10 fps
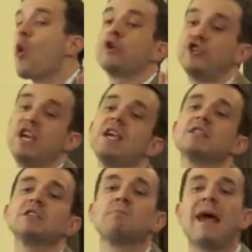or
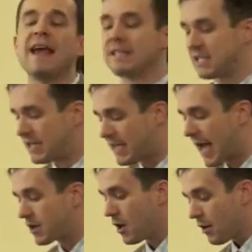Jesus pays the
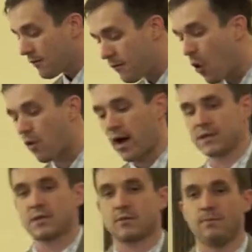debt for
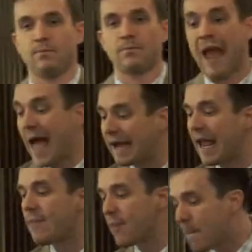us. And again,